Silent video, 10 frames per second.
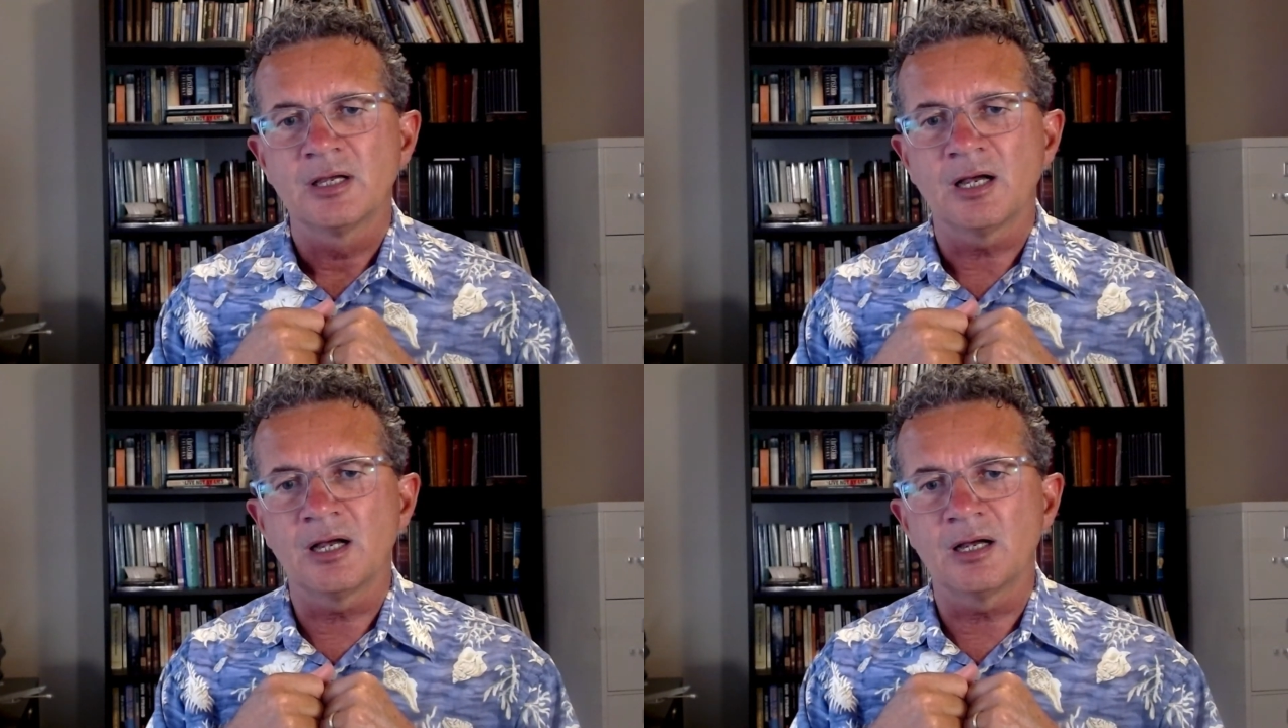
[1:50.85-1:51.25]

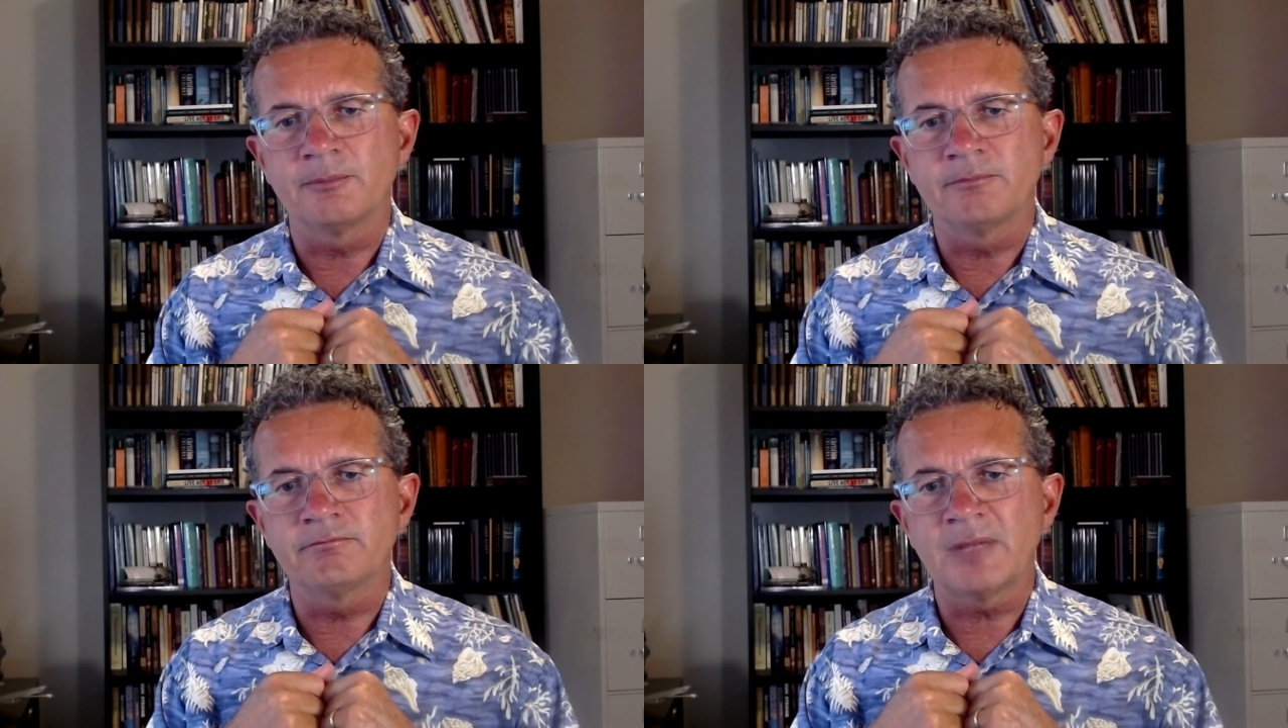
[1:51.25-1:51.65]

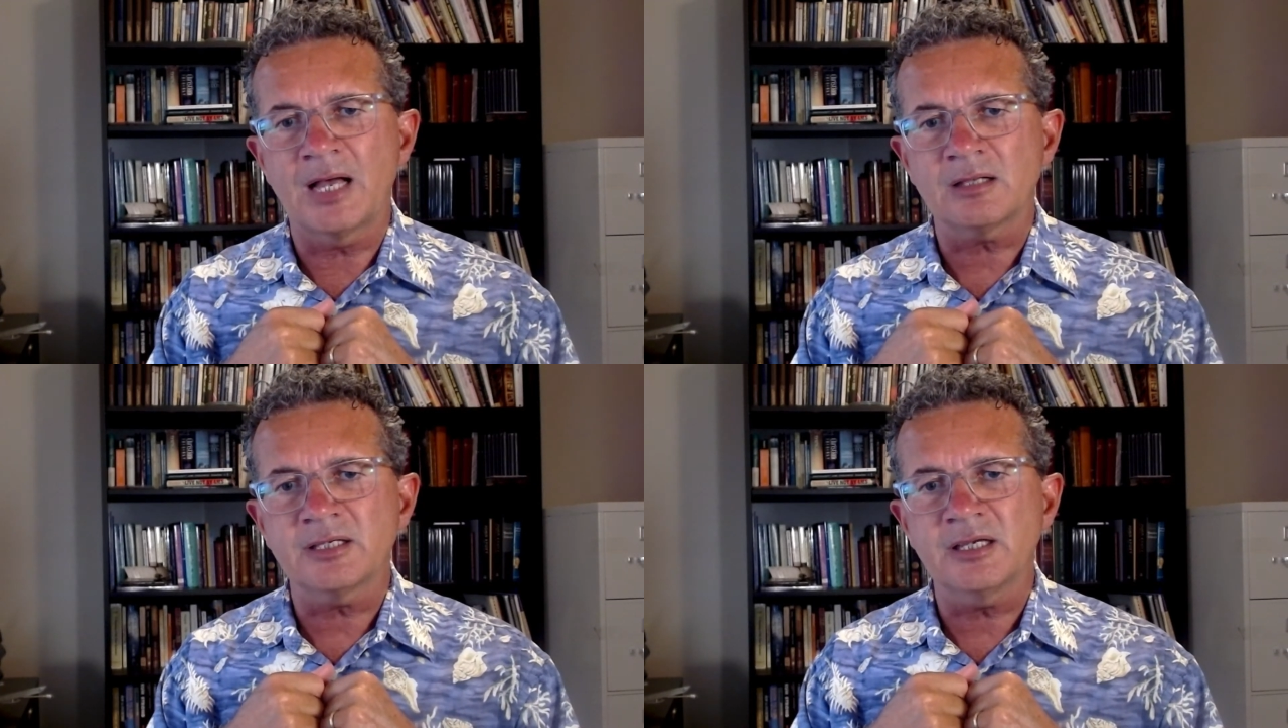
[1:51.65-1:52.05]

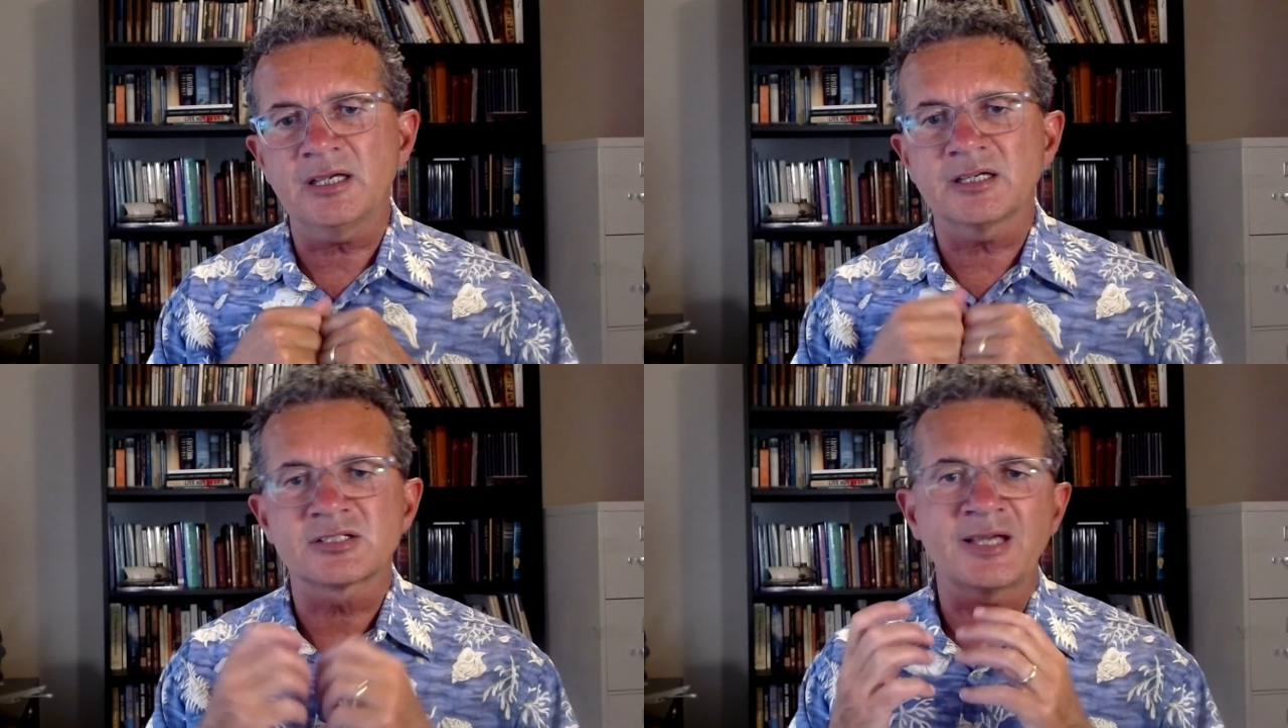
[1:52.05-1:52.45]
Melchi
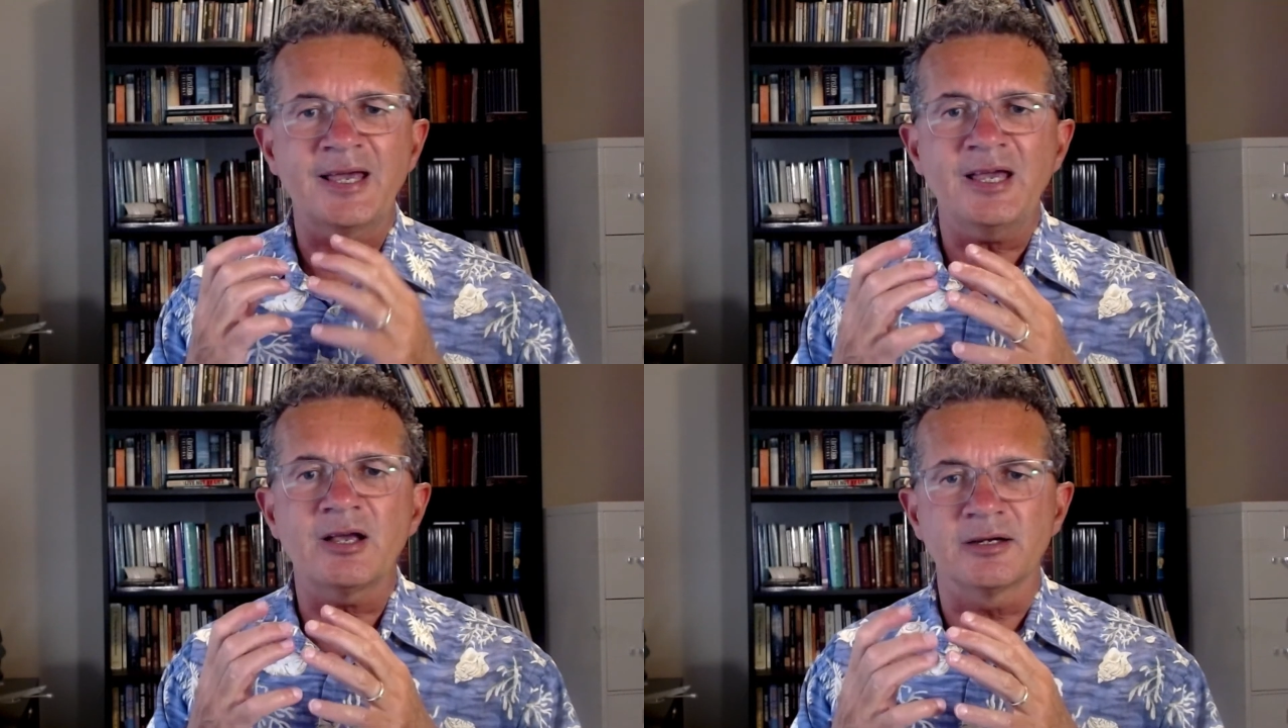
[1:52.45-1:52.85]
is
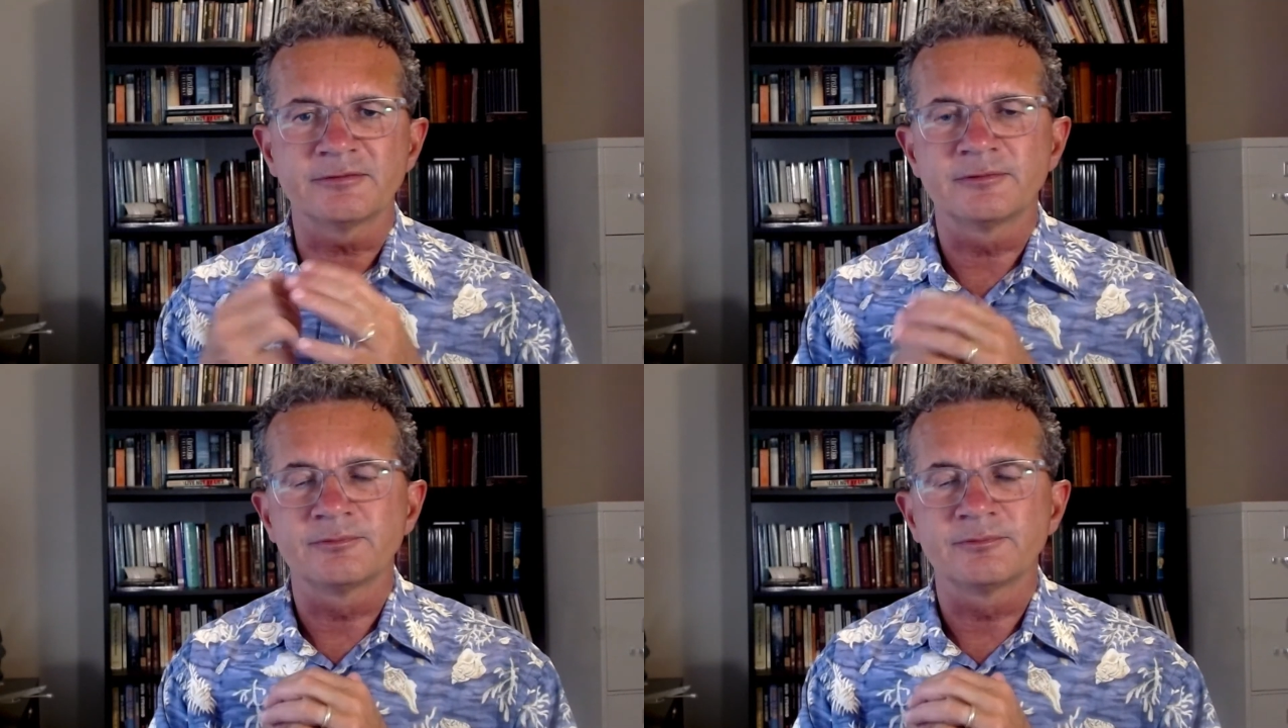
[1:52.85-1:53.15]
king of.